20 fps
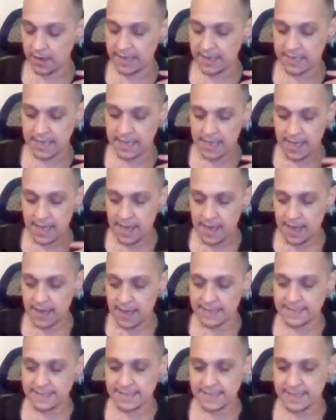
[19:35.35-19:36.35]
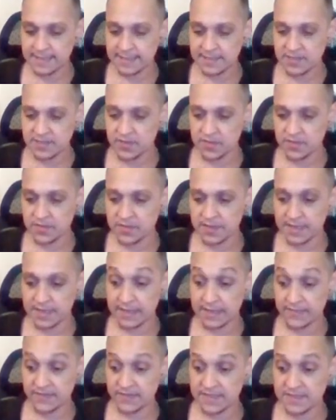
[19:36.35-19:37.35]
And I see it too,
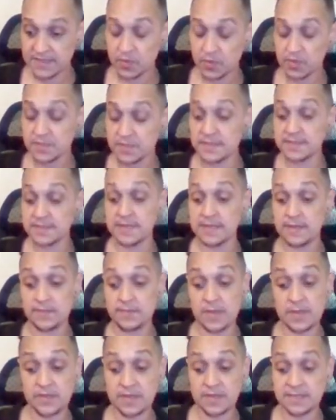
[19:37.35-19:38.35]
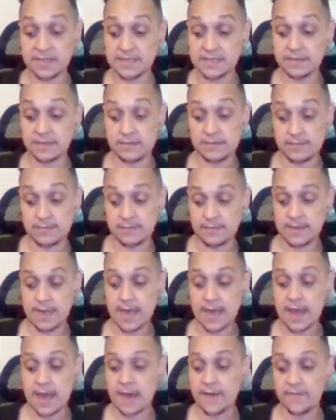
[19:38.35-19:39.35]
like if this person that maybe didn't
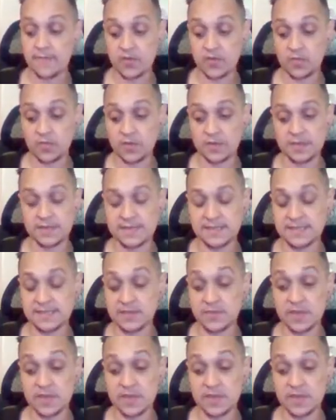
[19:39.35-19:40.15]
have the willingness